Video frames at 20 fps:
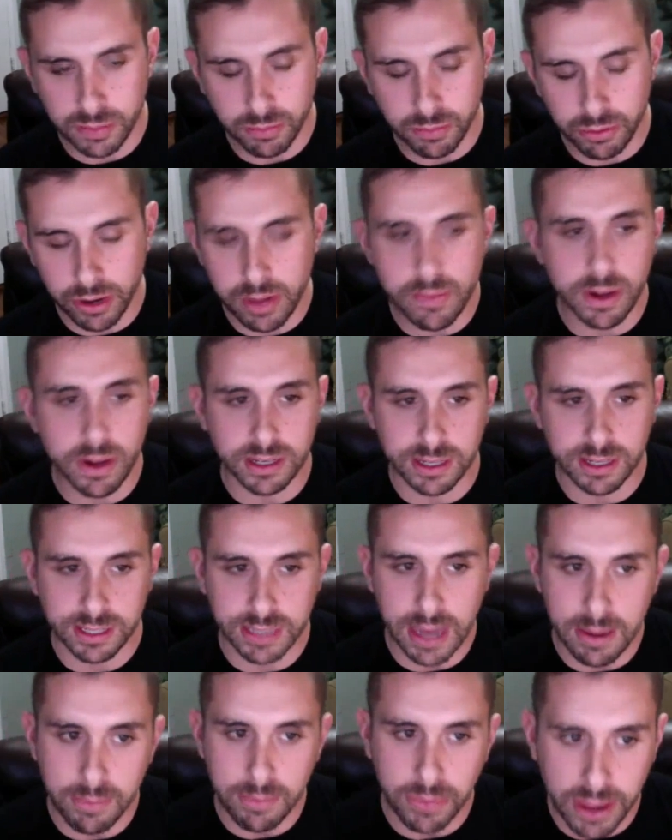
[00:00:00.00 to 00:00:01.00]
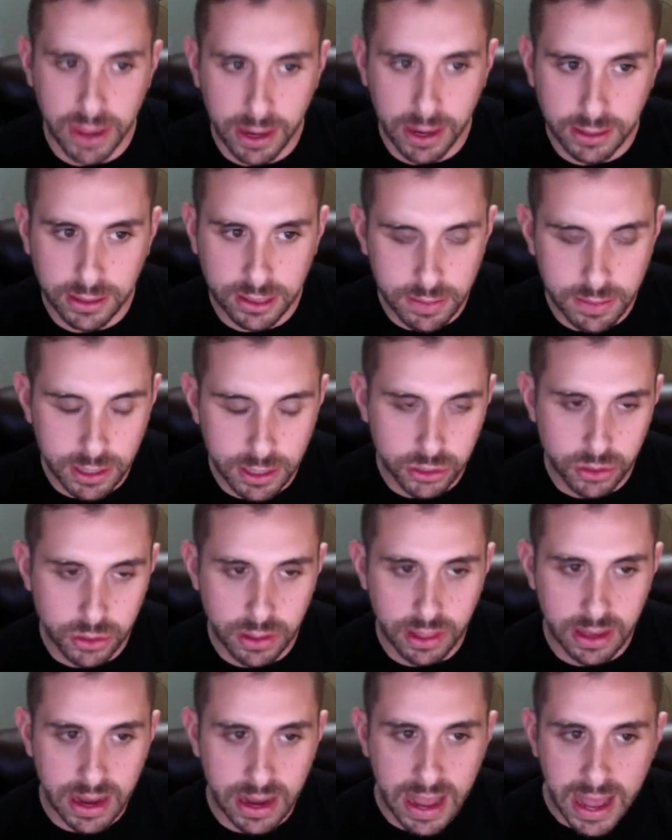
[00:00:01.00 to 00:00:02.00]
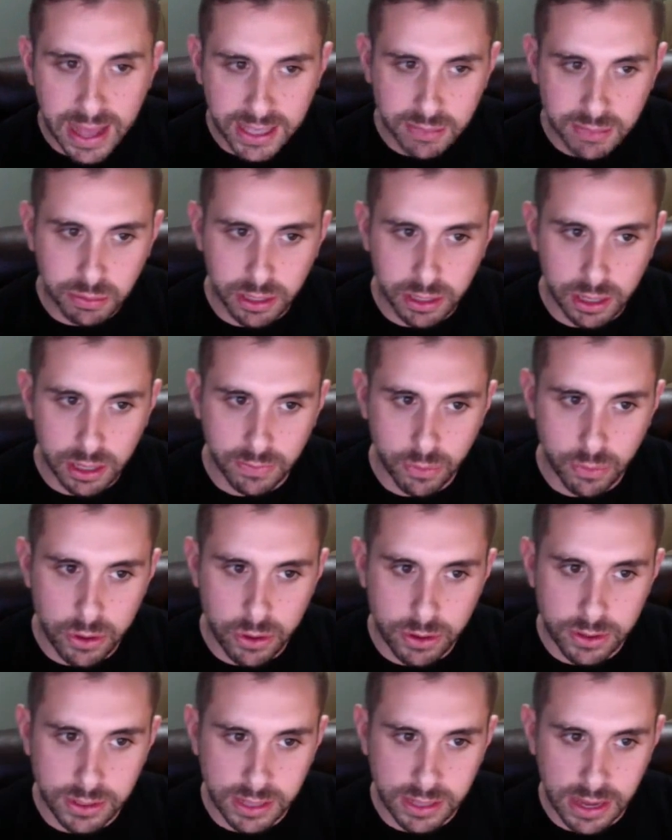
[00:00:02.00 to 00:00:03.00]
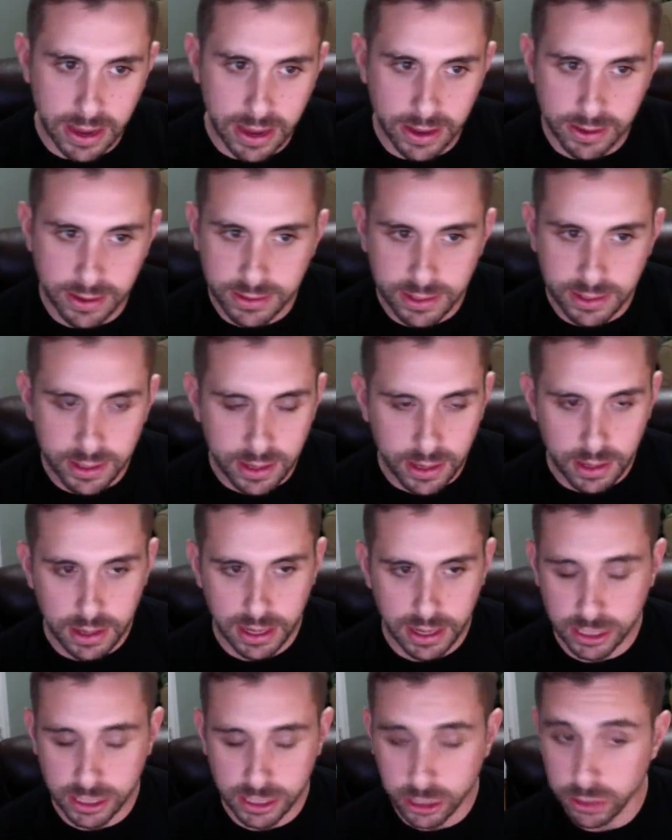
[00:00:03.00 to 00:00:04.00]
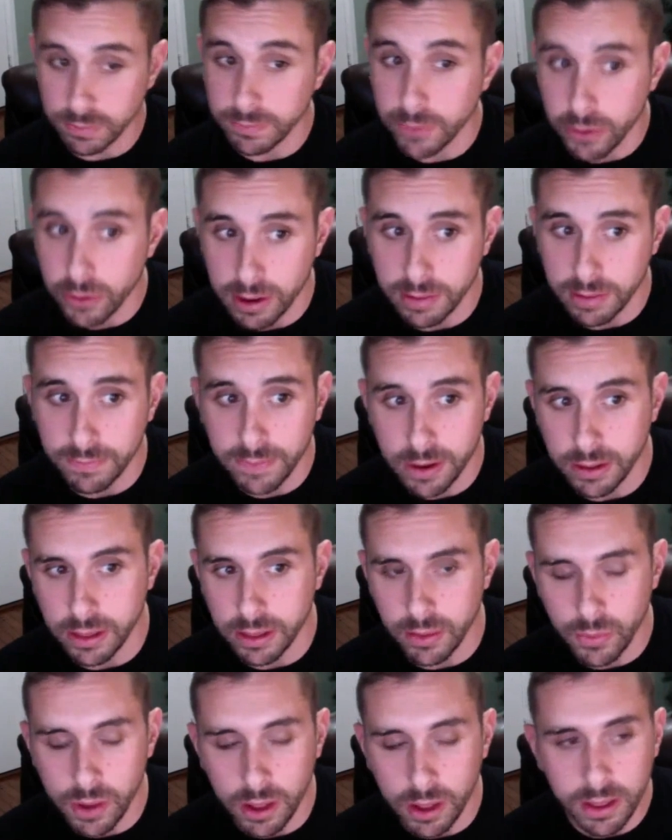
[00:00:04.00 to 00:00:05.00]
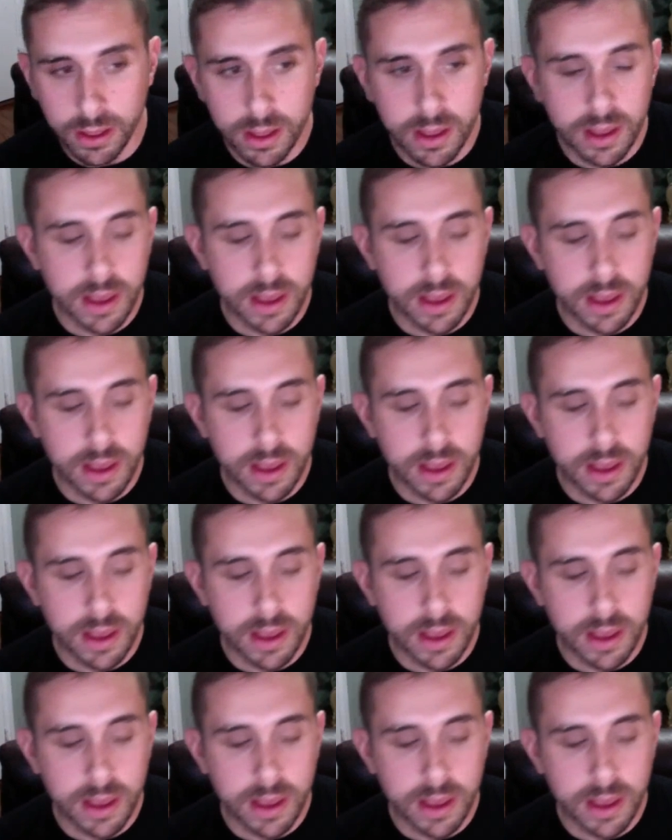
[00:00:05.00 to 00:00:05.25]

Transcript: pretty much the same thing, to make sure that it has plenty of orders and it's converting fairly well.